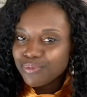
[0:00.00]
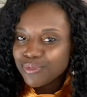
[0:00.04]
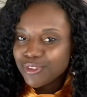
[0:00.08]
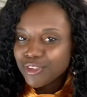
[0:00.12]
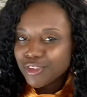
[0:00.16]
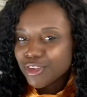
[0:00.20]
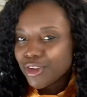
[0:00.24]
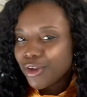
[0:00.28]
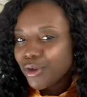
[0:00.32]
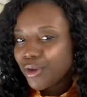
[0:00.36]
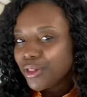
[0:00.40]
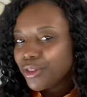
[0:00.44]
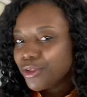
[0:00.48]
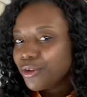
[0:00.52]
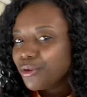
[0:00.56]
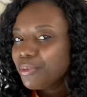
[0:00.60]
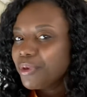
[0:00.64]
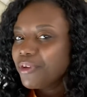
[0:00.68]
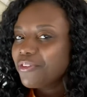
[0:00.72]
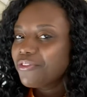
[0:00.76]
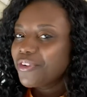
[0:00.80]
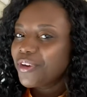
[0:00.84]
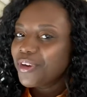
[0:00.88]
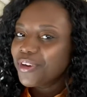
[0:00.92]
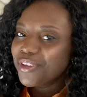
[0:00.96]
to go a little
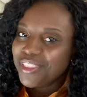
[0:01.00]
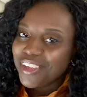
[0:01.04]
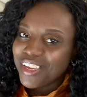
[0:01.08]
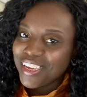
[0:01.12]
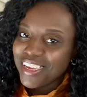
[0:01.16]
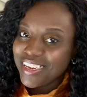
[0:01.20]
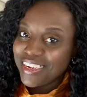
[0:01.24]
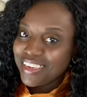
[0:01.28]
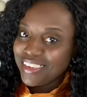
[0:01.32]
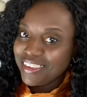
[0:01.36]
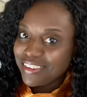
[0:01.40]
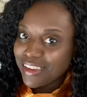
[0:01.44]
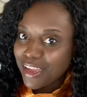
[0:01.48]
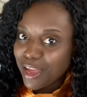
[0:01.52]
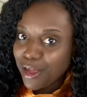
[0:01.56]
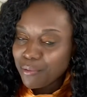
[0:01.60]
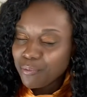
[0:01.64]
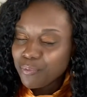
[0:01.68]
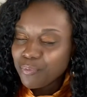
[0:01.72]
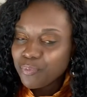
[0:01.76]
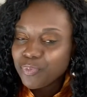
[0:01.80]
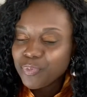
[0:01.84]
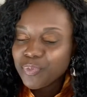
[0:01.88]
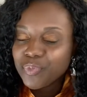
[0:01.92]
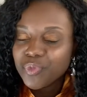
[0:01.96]
bit further and in depth
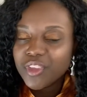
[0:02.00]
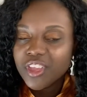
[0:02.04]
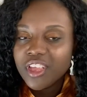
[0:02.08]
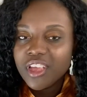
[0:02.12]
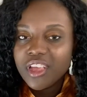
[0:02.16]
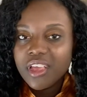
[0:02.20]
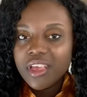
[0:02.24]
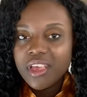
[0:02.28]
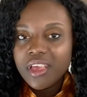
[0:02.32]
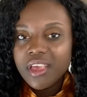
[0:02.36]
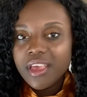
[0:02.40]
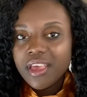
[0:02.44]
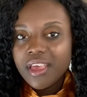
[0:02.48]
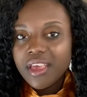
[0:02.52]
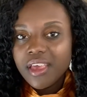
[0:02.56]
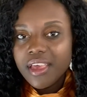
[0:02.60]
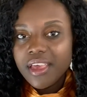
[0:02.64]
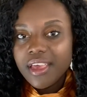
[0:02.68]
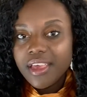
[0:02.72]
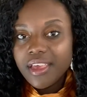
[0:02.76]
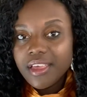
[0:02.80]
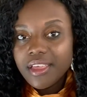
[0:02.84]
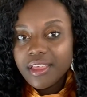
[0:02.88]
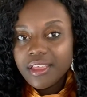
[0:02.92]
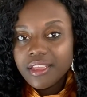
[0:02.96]

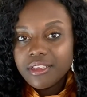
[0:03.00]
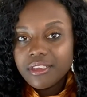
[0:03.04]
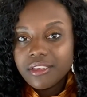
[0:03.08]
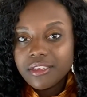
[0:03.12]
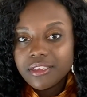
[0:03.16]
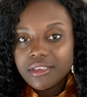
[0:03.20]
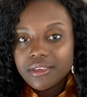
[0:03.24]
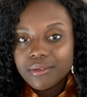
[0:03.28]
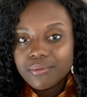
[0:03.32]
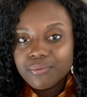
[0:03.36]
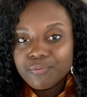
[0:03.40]
is,